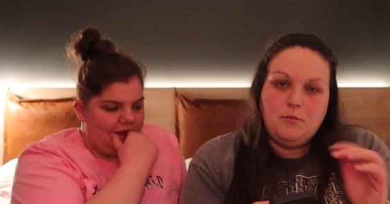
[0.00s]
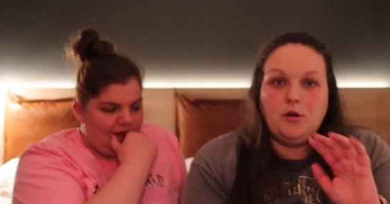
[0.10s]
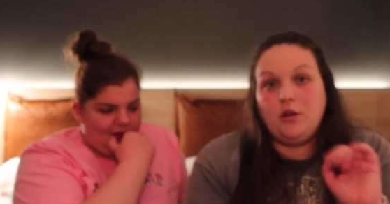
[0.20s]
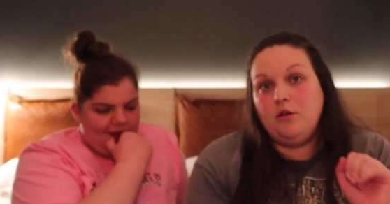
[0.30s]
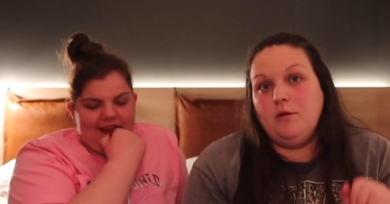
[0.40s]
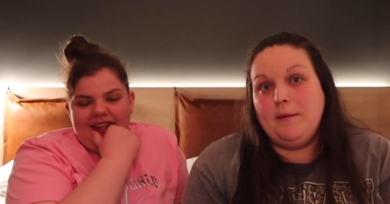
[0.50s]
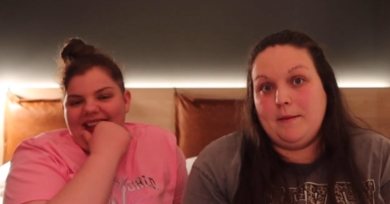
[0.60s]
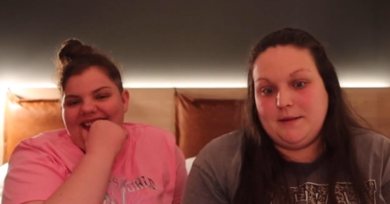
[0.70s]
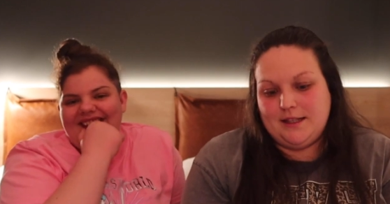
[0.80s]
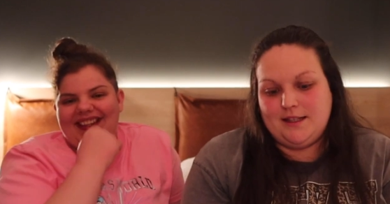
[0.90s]
Speaker 1: but Google
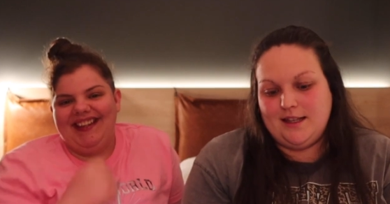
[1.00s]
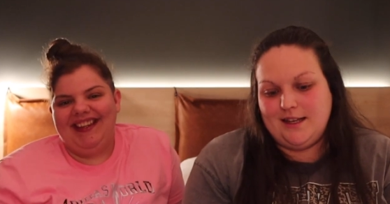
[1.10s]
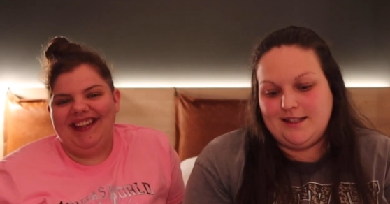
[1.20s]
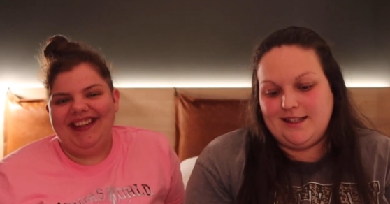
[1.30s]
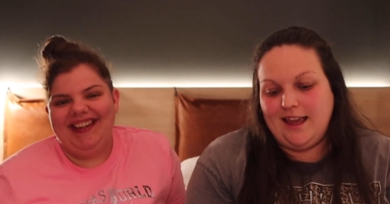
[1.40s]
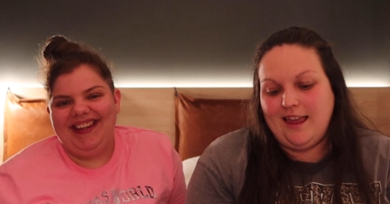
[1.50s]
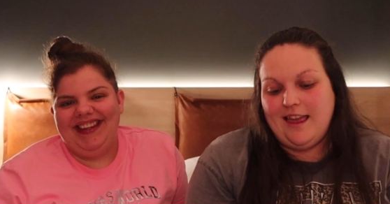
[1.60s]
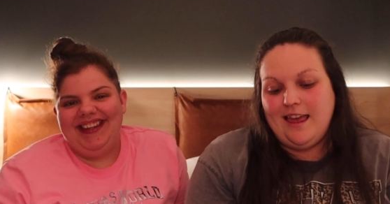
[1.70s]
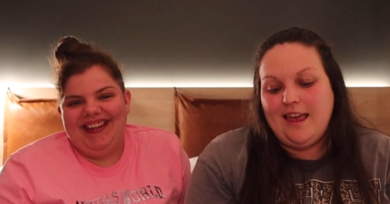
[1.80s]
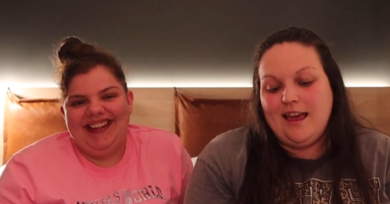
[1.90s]
Maps says
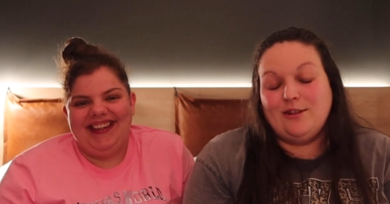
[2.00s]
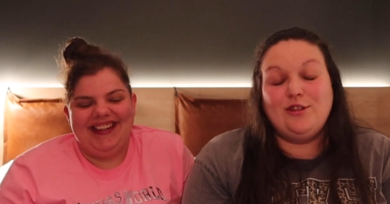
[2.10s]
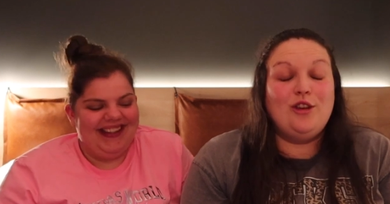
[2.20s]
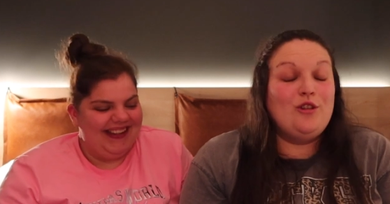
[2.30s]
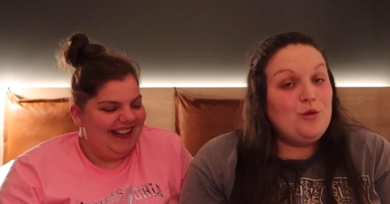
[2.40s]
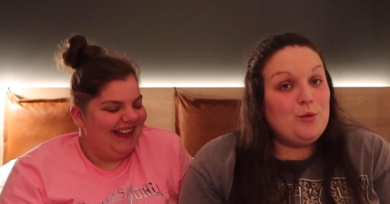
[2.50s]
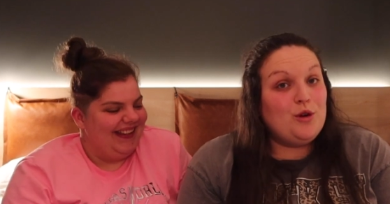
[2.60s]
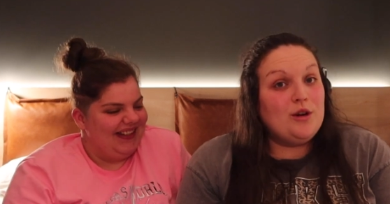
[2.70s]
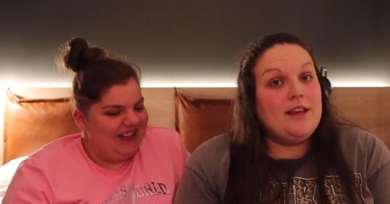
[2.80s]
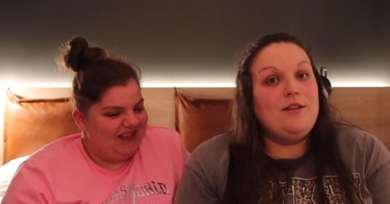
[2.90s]
30 uh, so you could
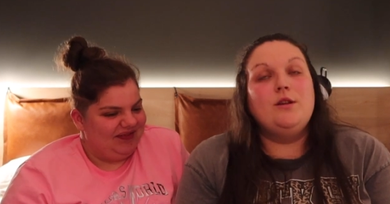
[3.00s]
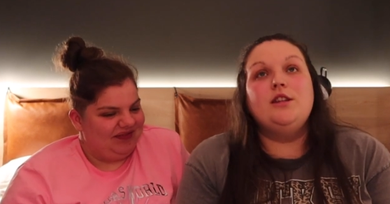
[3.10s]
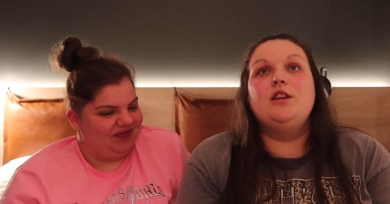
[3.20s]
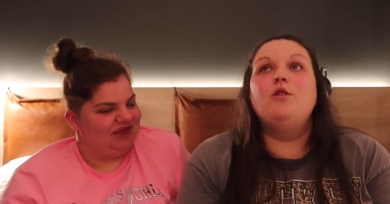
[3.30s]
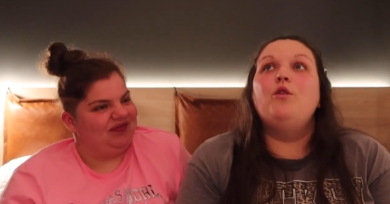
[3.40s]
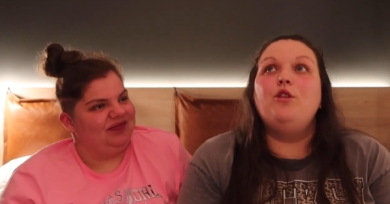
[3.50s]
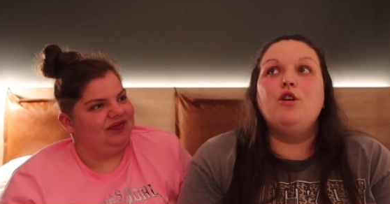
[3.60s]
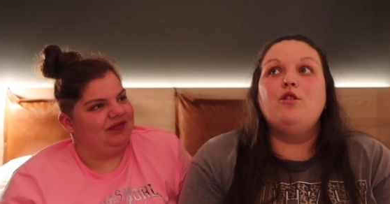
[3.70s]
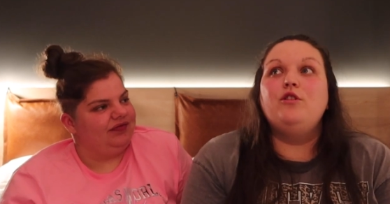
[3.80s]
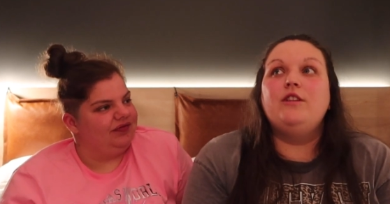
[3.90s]
walk if you wanted to or
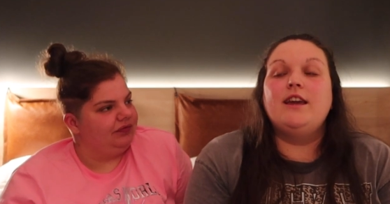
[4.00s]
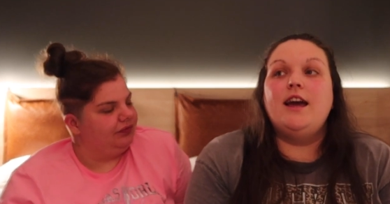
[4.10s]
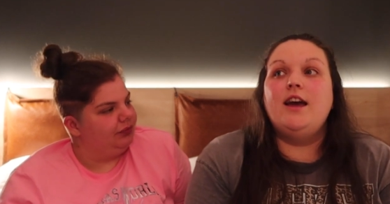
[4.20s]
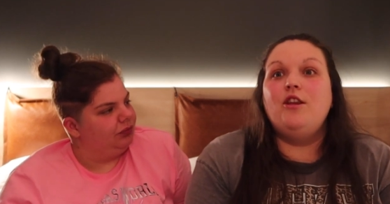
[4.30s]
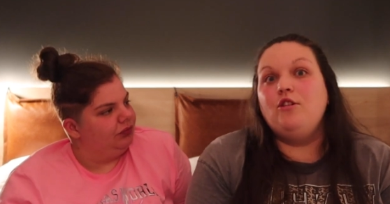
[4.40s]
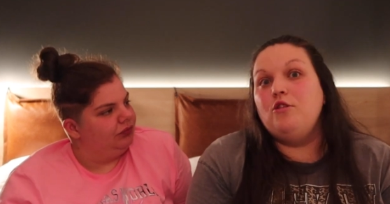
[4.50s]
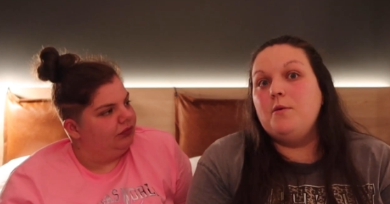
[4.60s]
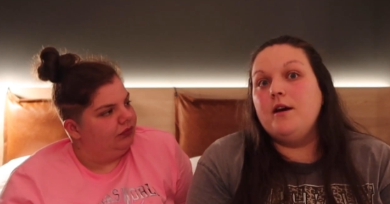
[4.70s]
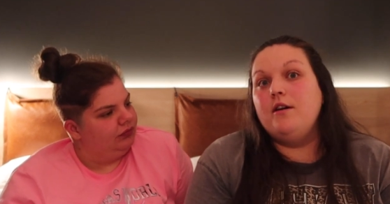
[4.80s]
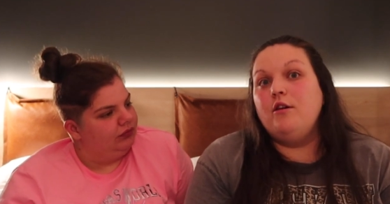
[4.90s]
you could get an
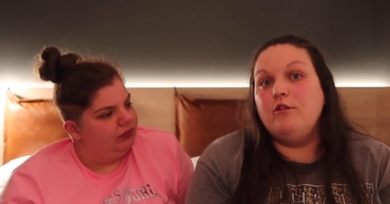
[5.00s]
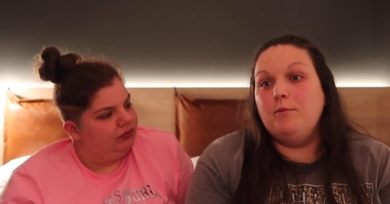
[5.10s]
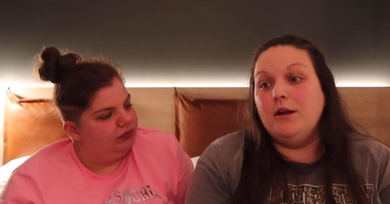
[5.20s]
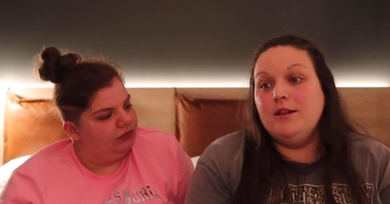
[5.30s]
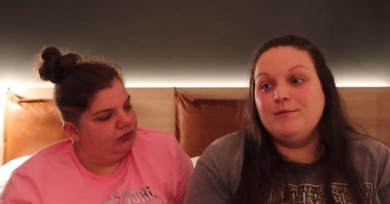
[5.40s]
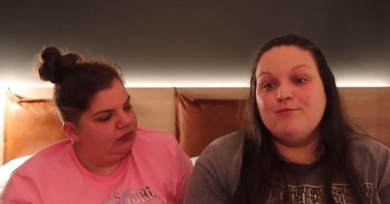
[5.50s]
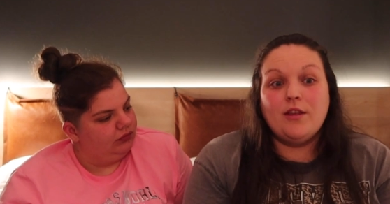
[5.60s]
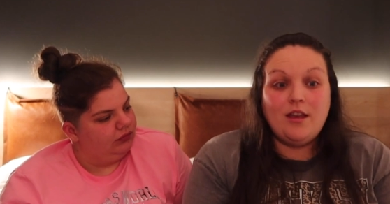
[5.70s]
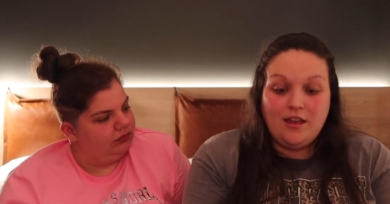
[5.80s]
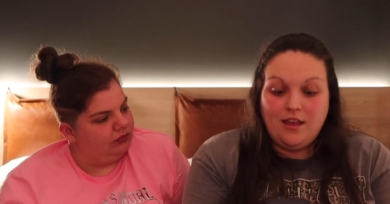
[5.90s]
Uber or a Bolt
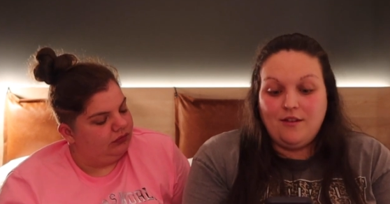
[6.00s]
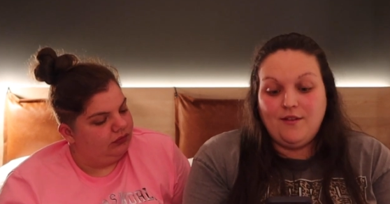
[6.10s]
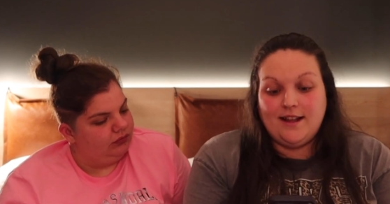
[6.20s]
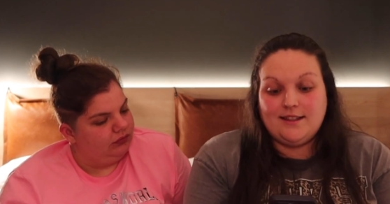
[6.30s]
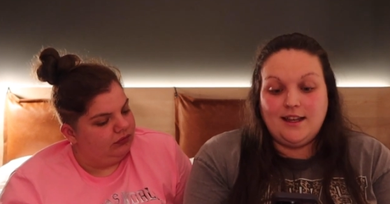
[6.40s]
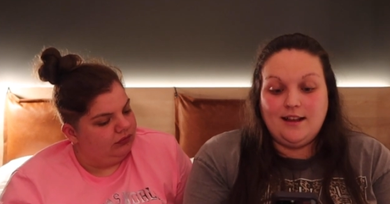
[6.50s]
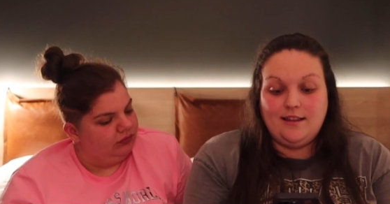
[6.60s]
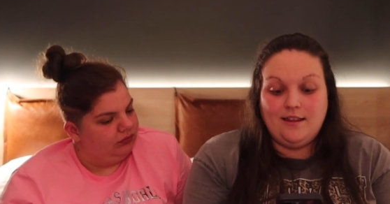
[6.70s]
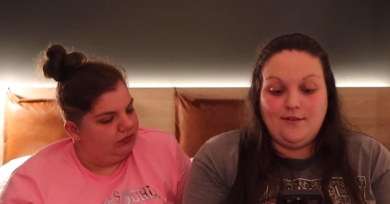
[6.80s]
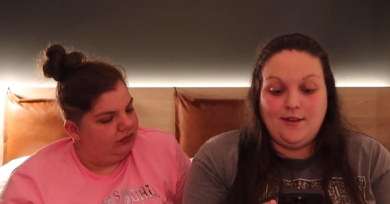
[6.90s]
in fact
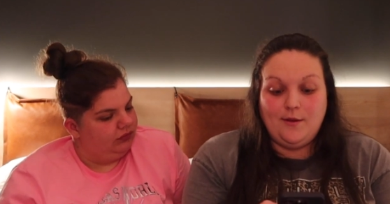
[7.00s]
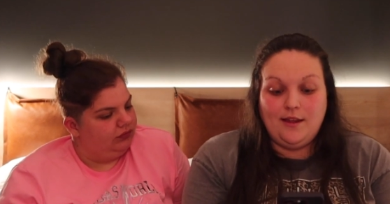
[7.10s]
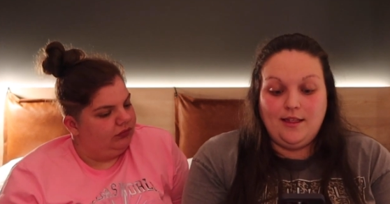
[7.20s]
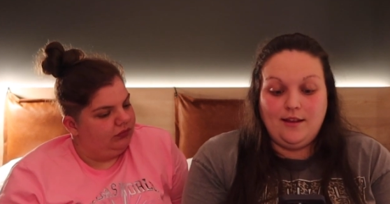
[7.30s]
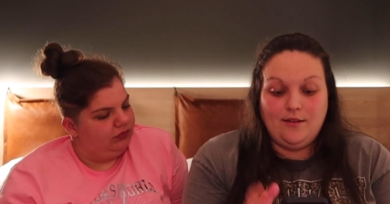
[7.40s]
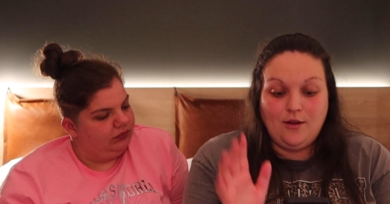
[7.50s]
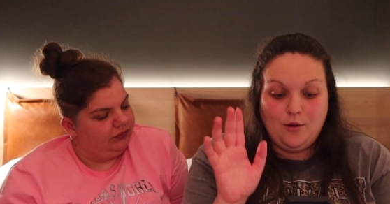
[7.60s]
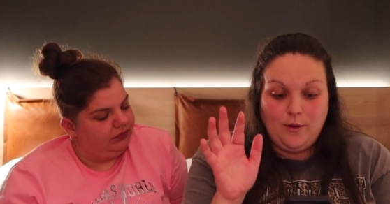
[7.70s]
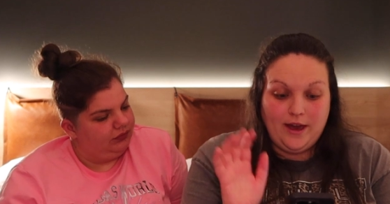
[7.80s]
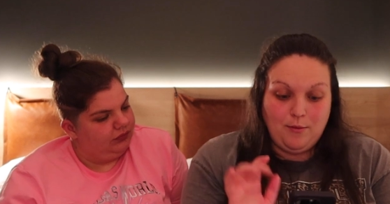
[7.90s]
I'll give you
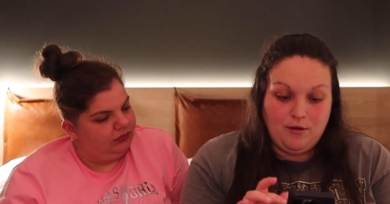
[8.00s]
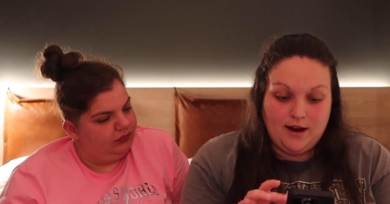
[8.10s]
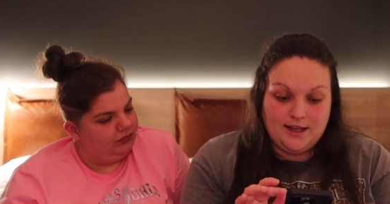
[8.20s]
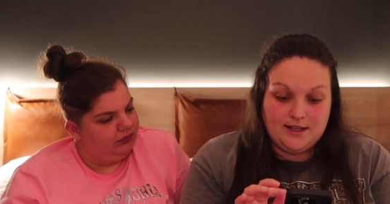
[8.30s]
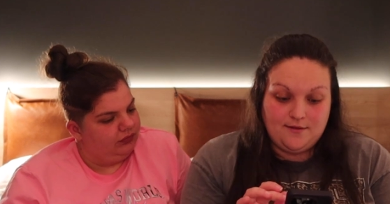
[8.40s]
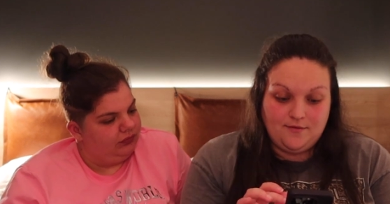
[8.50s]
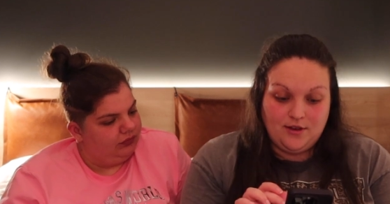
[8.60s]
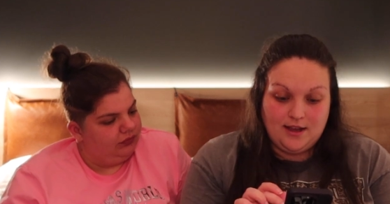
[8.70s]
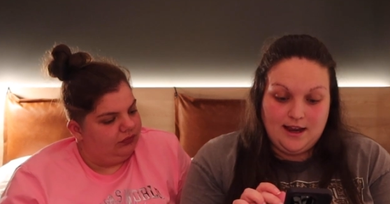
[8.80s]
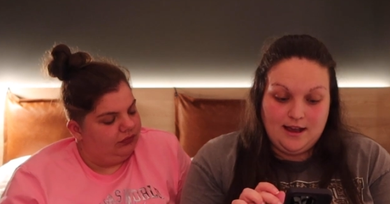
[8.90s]
a quick price
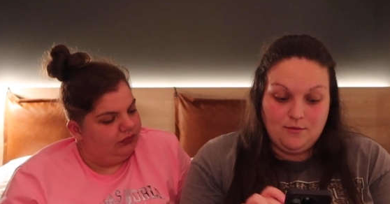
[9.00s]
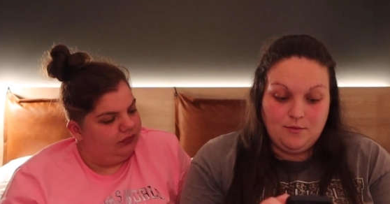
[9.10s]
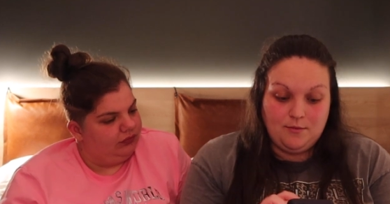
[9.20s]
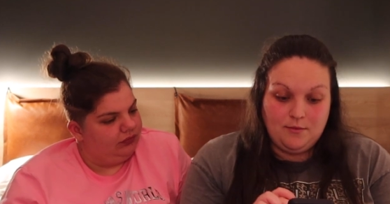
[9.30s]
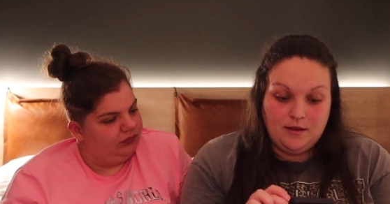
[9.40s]
for you now